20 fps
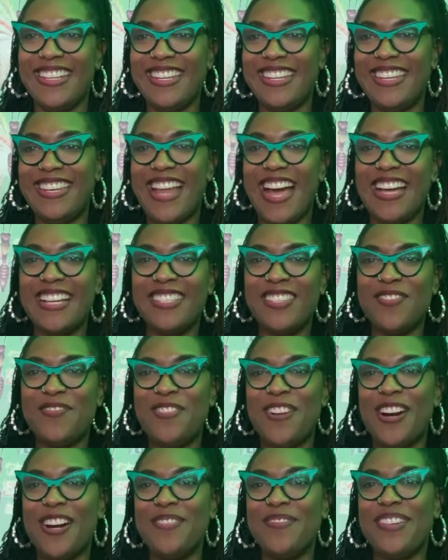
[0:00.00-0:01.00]
nice
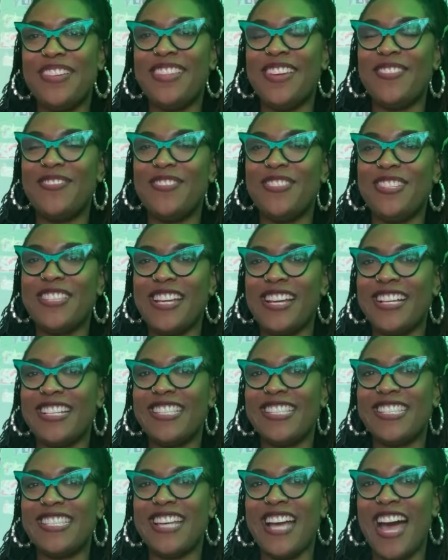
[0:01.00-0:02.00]
apartment that feels like a
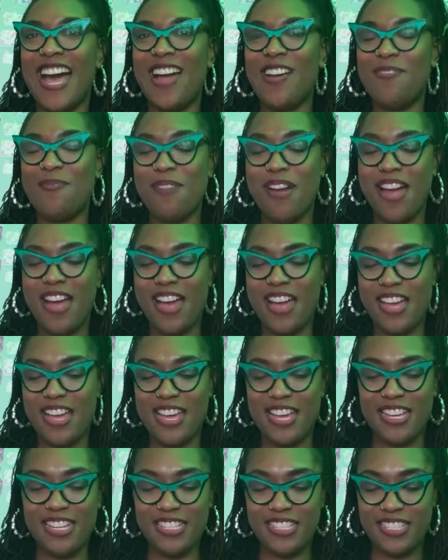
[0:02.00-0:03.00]
sky
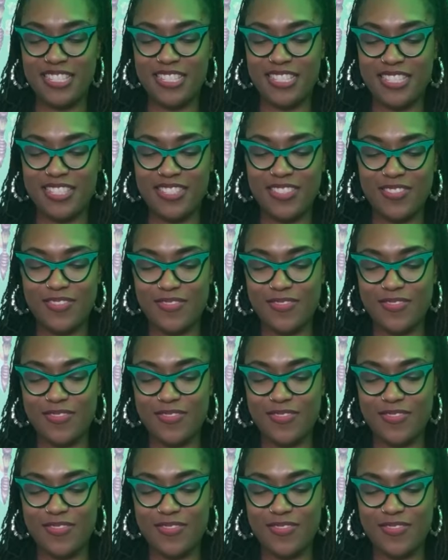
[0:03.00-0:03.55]
rise,